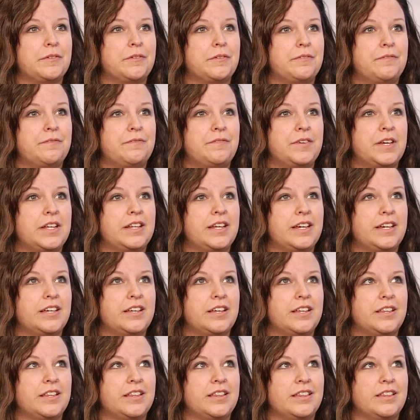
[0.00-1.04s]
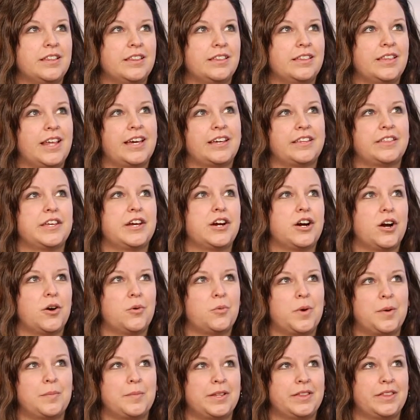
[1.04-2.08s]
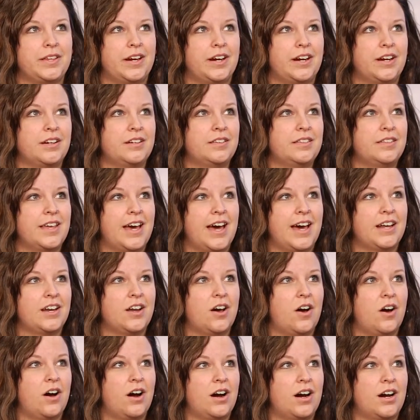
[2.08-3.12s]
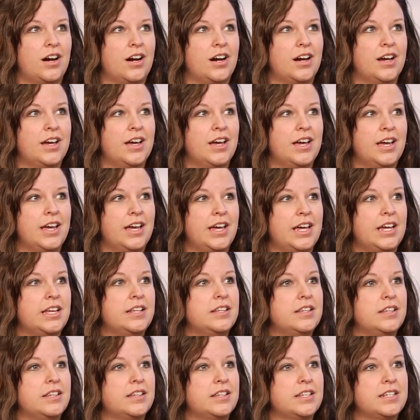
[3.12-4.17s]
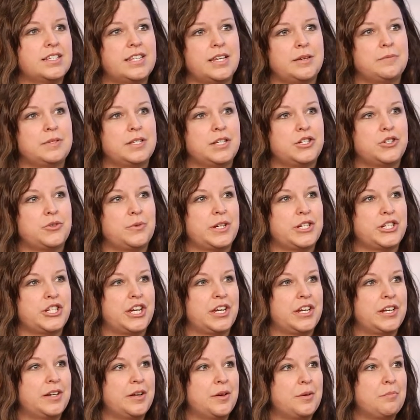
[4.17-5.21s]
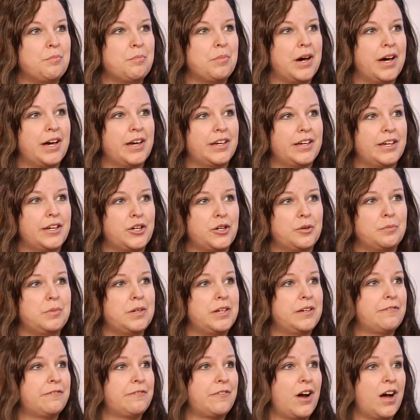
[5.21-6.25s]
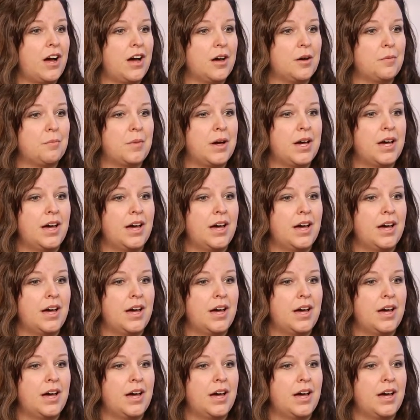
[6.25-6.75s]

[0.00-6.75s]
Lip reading: Feeling like there are women there that are in the same situation, but it could be from